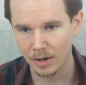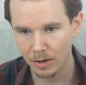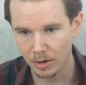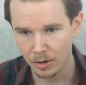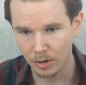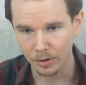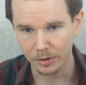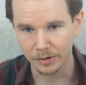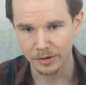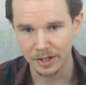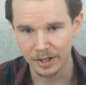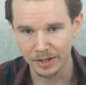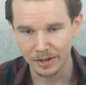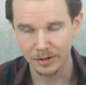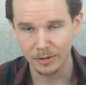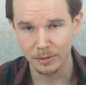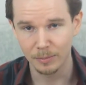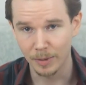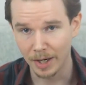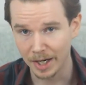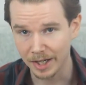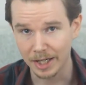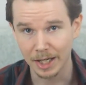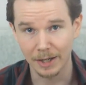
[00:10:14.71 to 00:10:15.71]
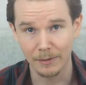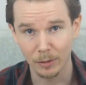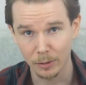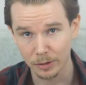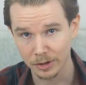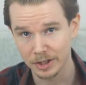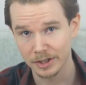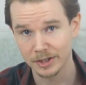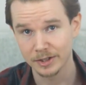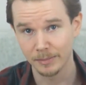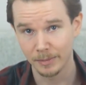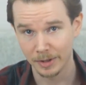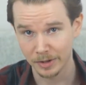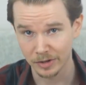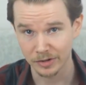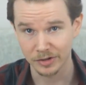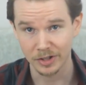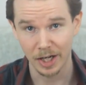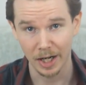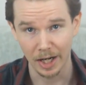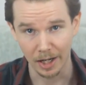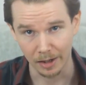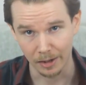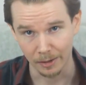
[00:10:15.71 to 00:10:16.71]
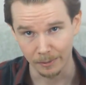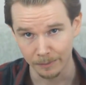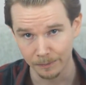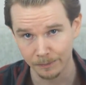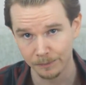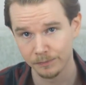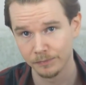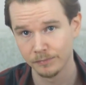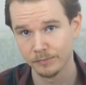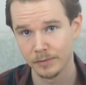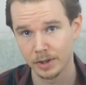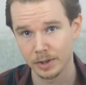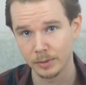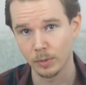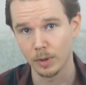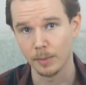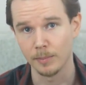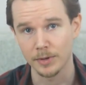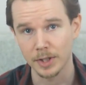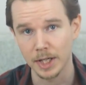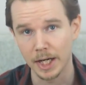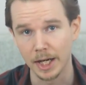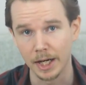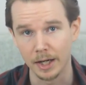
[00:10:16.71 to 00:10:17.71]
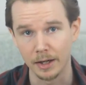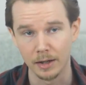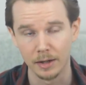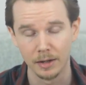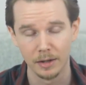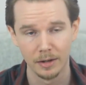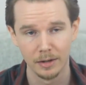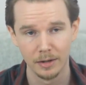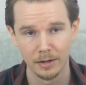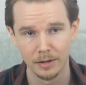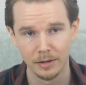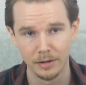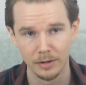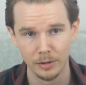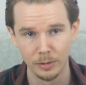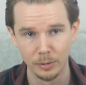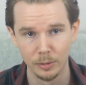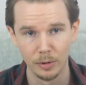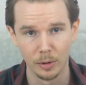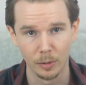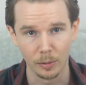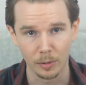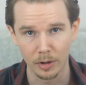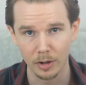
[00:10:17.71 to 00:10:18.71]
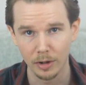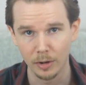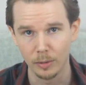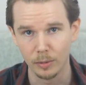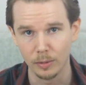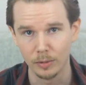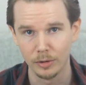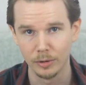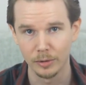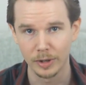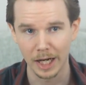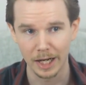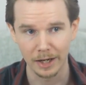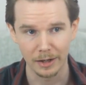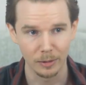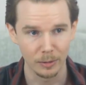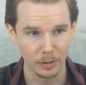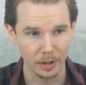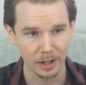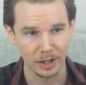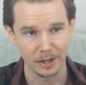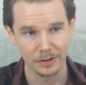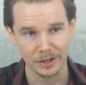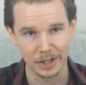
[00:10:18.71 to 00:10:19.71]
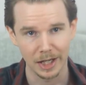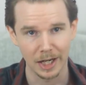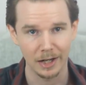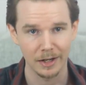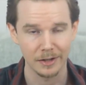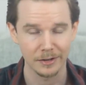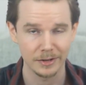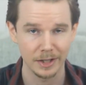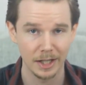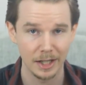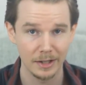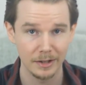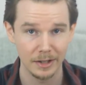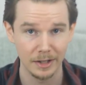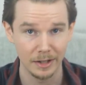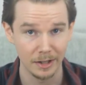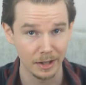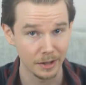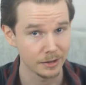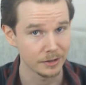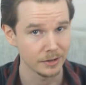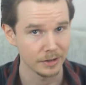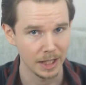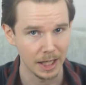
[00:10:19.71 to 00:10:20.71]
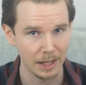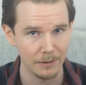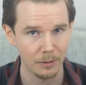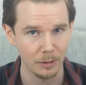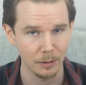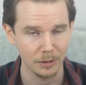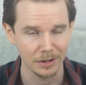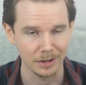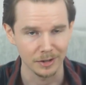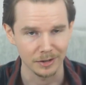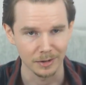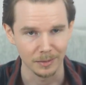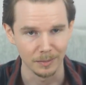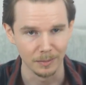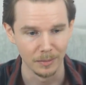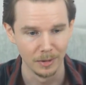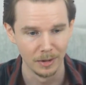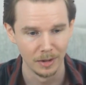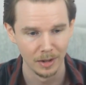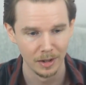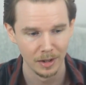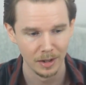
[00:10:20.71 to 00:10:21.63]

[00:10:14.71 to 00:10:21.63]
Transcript: you might have autism as a child. That's what I'm saying. You don't know. You can't look at a child and say he doesn't have autism.